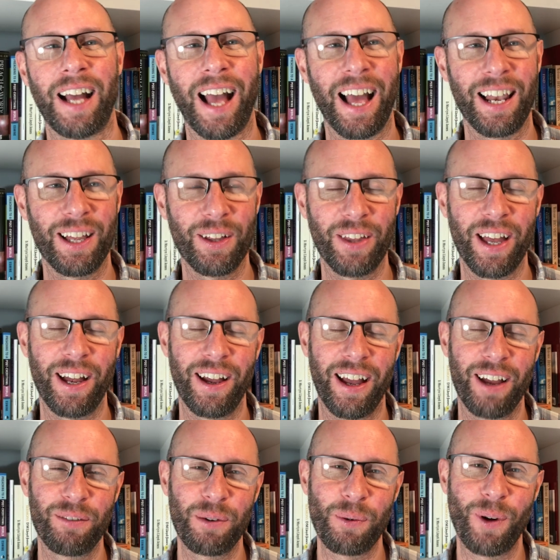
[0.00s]
Hello there,
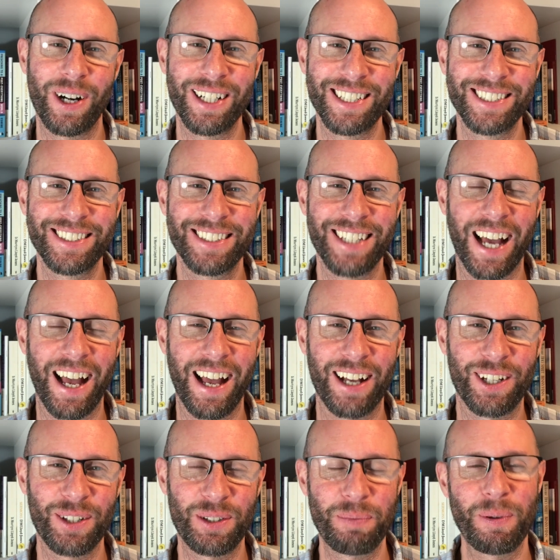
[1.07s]
everyone.
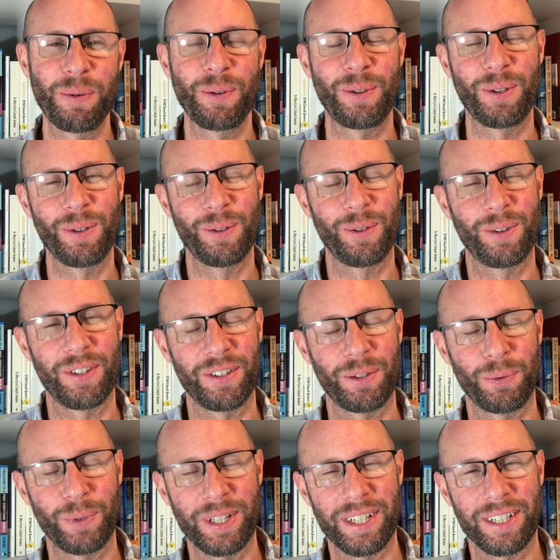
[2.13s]
Good to be with you this
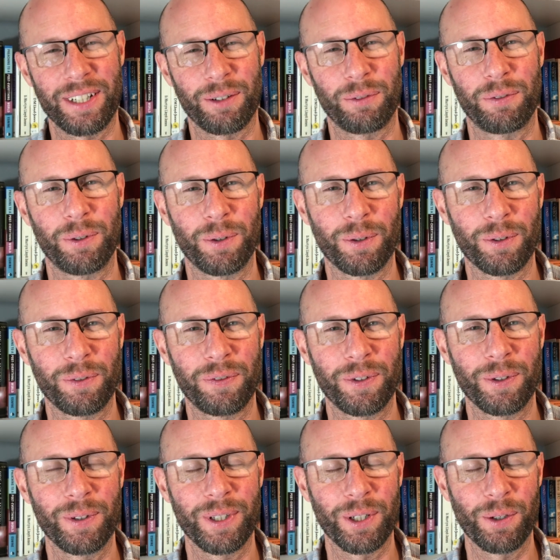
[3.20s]
week for
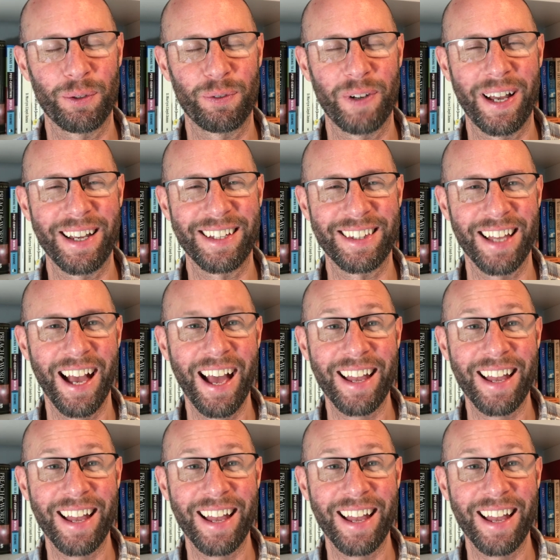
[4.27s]
Fueling Your Faith.